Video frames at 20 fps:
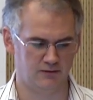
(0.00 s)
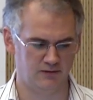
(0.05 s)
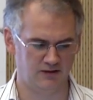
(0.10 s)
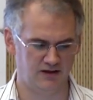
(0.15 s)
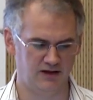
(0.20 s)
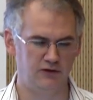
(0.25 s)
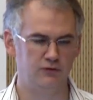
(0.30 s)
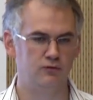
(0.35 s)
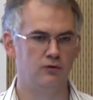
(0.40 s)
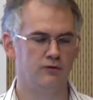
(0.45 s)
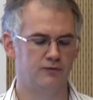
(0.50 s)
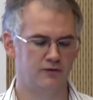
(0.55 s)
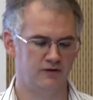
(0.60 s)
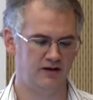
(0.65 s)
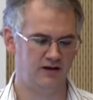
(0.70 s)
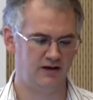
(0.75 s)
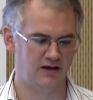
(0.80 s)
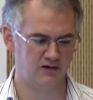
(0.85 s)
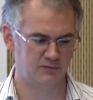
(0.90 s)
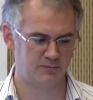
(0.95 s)
geek tool for
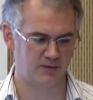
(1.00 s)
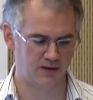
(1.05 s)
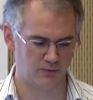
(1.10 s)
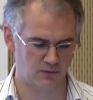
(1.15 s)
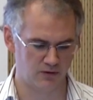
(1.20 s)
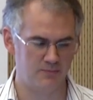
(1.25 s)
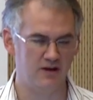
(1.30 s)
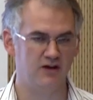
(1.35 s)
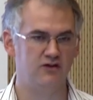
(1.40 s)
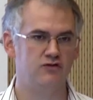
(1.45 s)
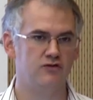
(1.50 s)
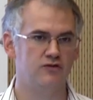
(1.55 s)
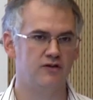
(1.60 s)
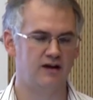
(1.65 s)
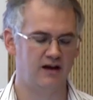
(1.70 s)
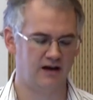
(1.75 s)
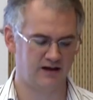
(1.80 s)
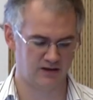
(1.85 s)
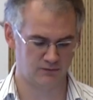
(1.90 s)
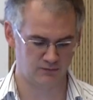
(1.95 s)
DNS, but I want to make sure that
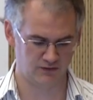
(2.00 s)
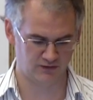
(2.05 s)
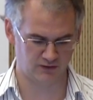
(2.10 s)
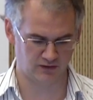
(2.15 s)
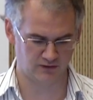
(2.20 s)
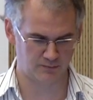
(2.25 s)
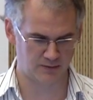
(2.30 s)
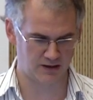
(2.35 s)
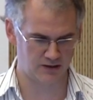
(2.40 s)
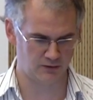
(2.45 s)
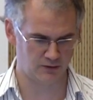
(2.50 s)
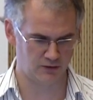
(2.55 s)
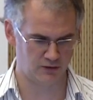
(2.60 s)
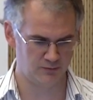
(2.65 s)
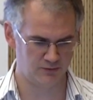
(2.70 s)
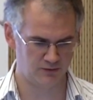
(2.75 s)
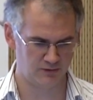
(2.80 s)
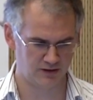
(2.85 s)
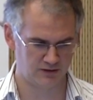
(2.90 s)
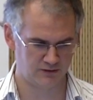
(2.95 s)
I can resolve my own
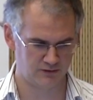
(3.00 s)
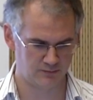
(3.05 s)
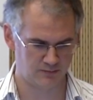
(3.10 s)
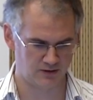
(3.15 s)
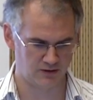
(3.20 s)
home directory,